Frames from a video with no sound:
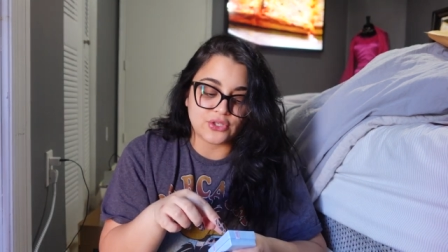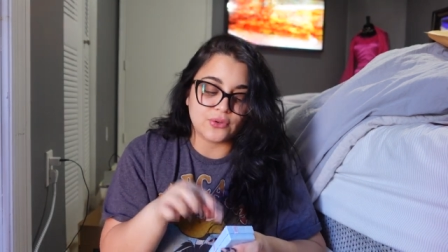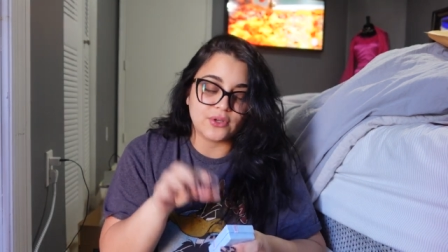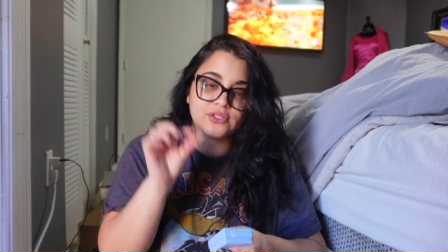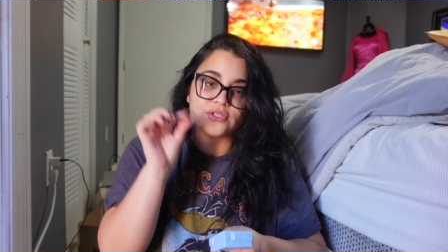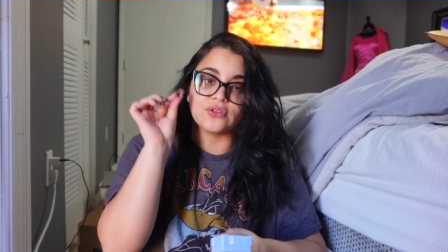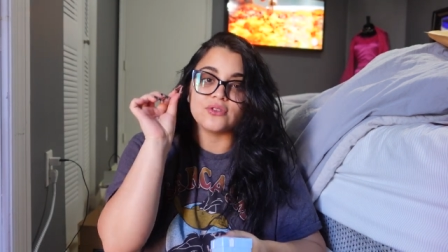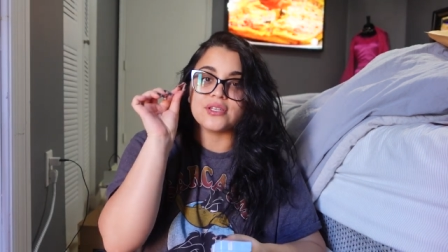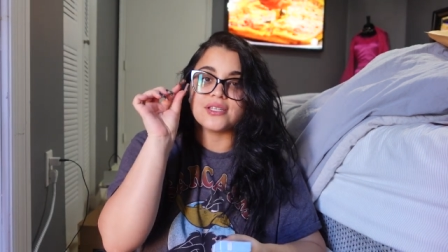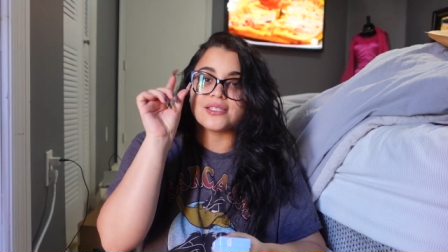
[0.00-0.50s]
to it
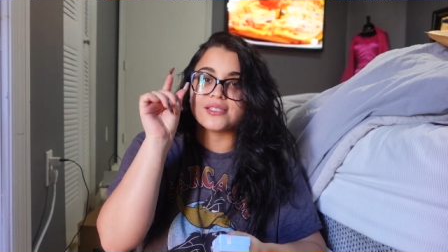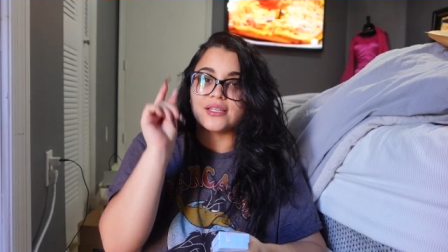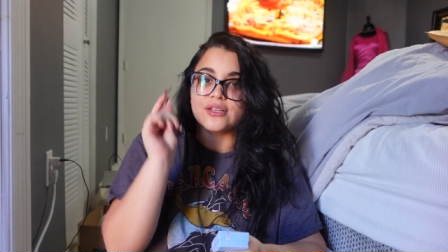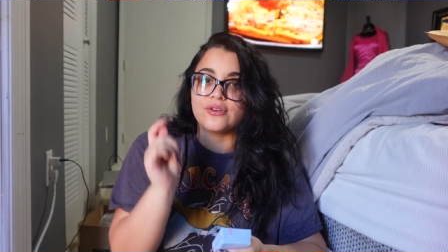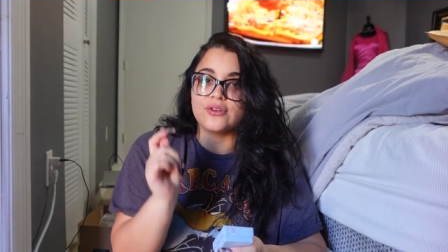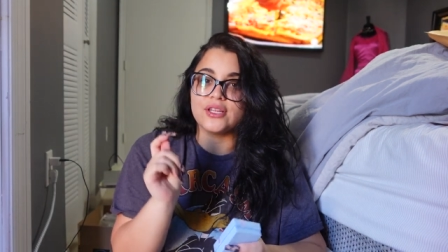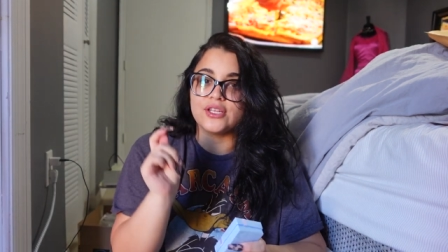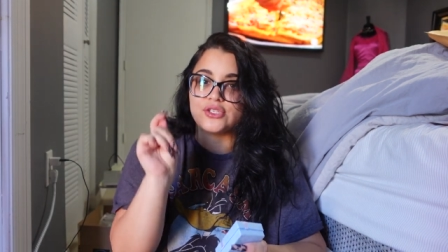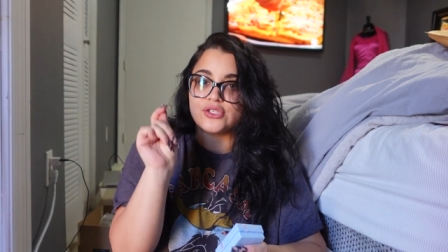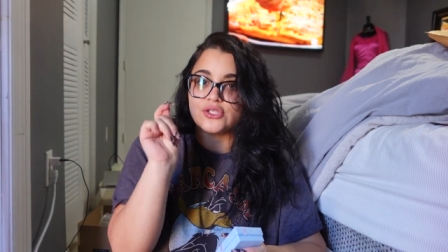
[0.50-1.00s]
so this
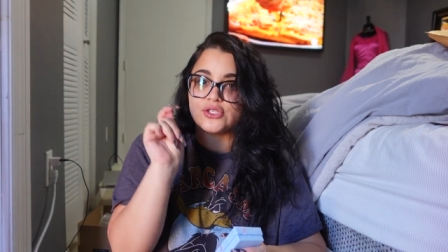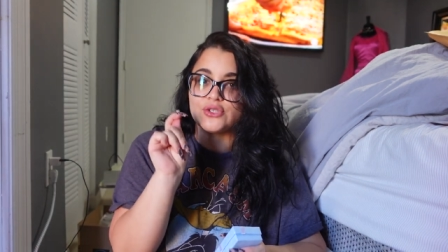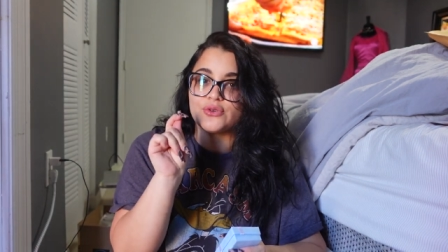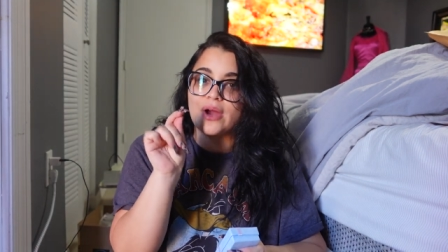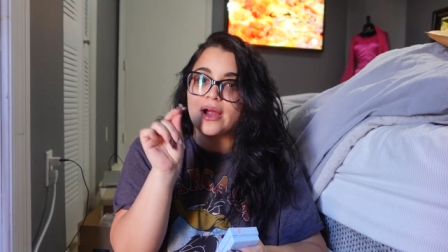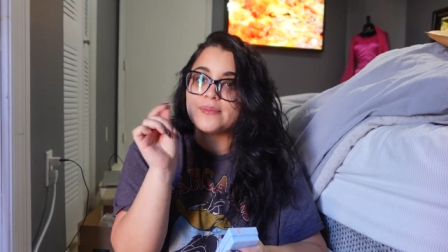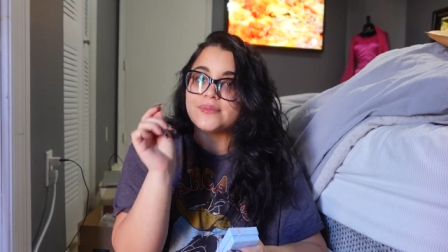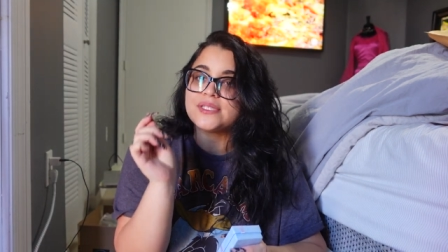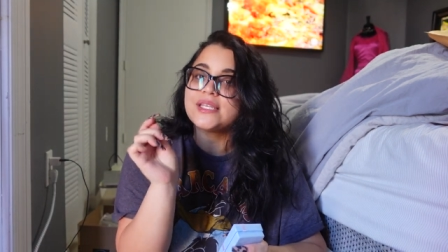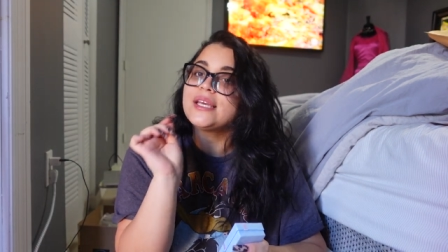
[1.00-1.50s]
literally just
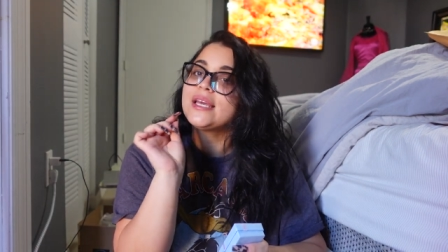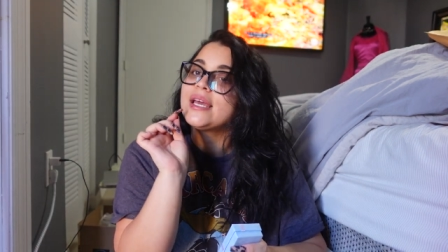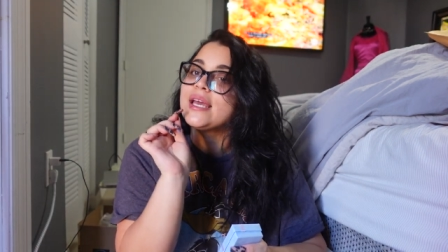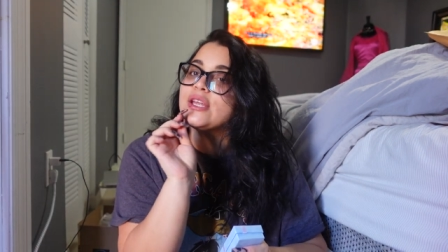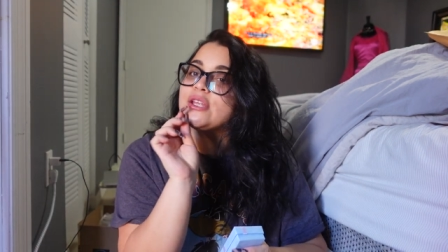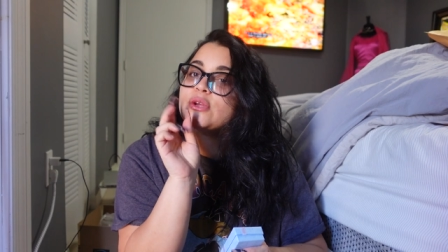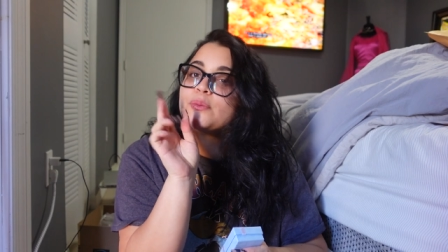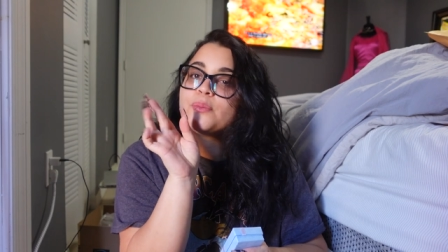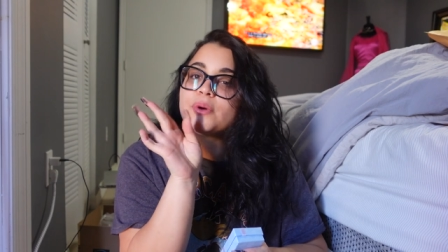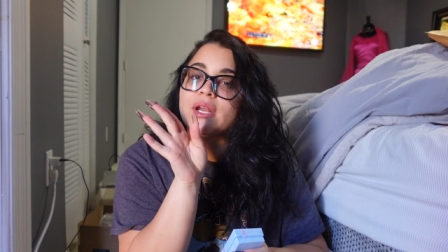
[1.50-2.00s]
grabs it
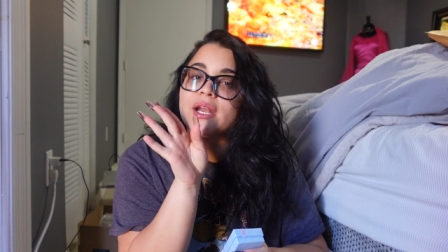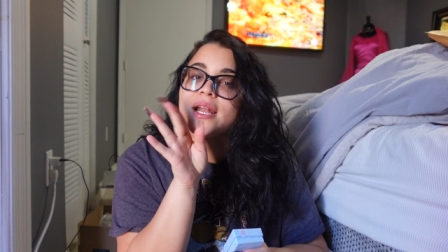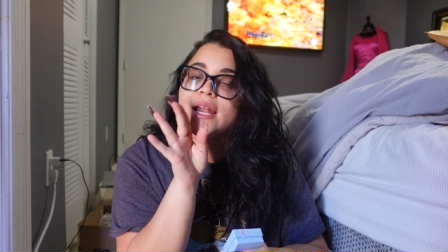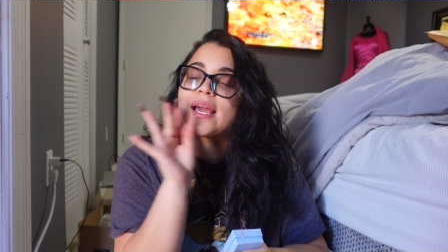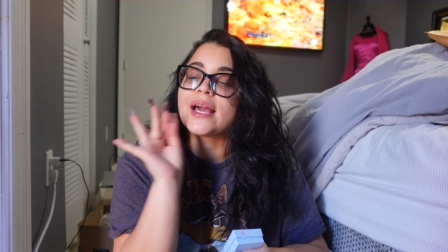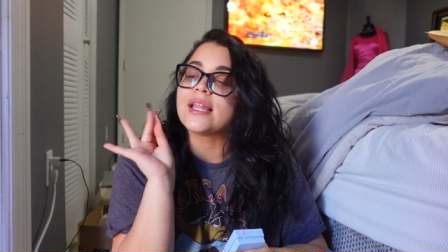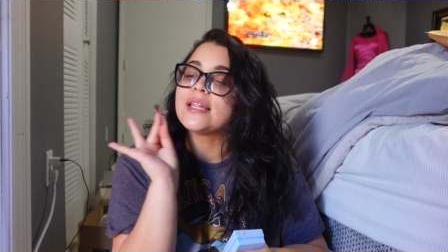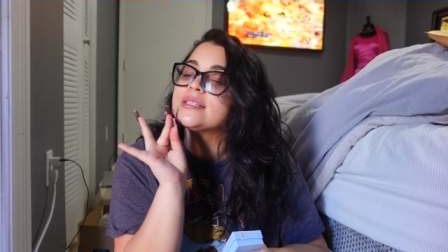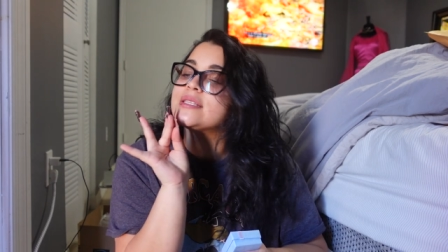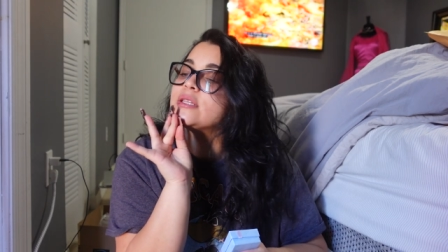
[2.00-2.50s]
and you put it
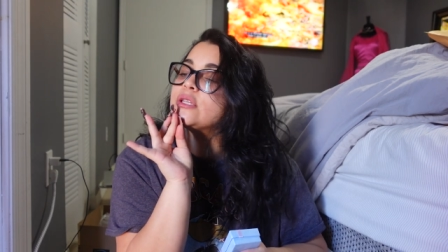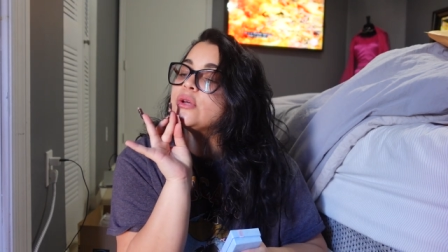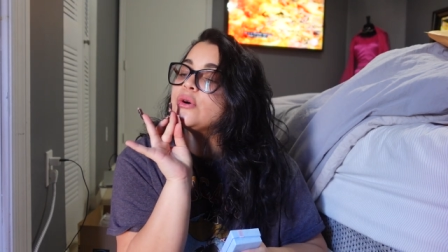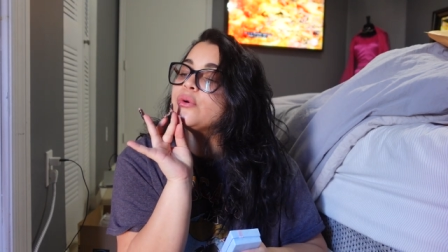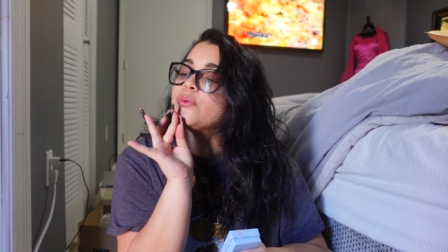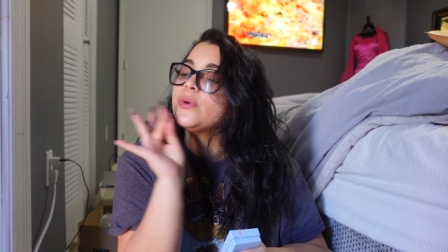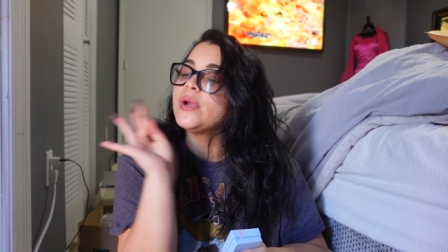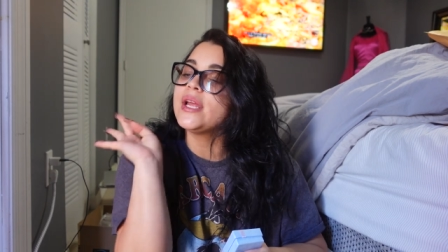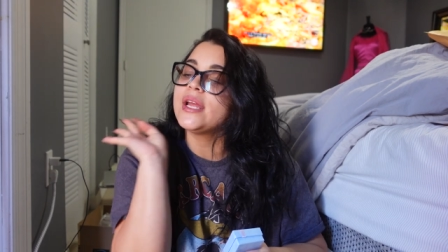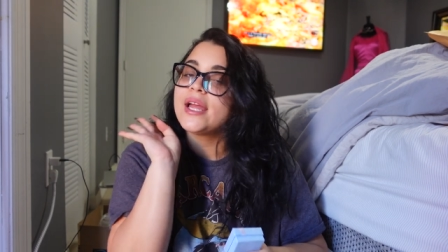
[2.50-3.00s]
like a
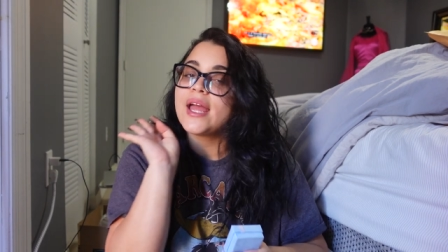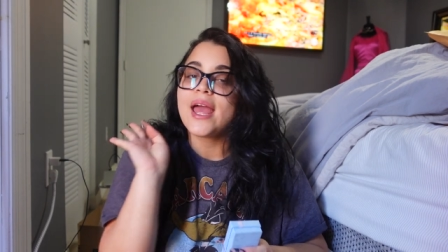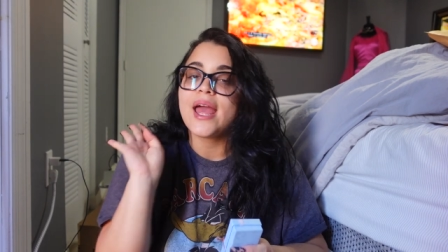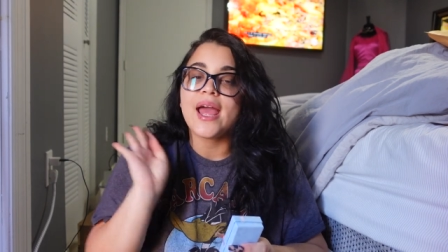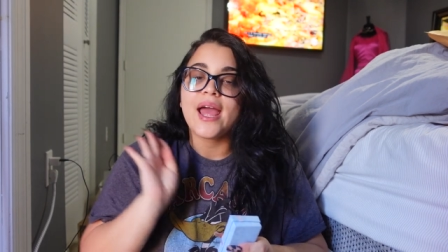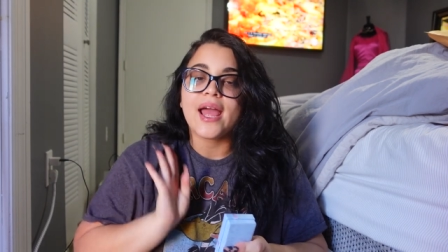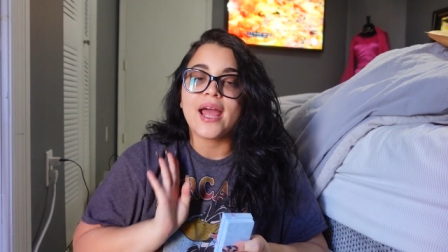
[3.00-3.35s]
little ring